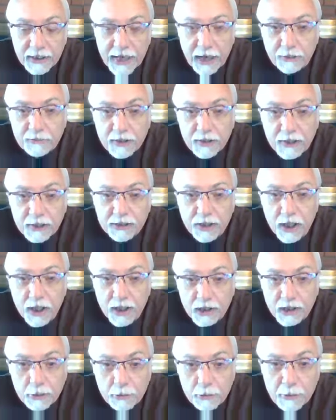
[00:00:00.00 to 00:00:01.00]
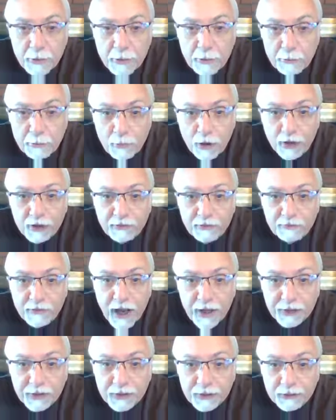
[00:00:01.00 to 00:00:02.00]
Now, let's talk a little bit about market
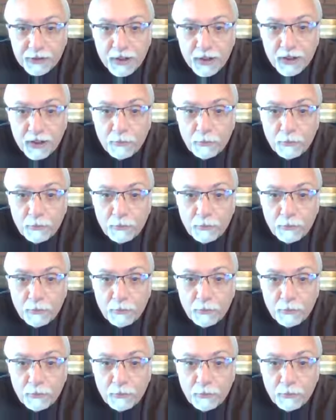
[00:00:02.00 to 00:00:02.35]
value.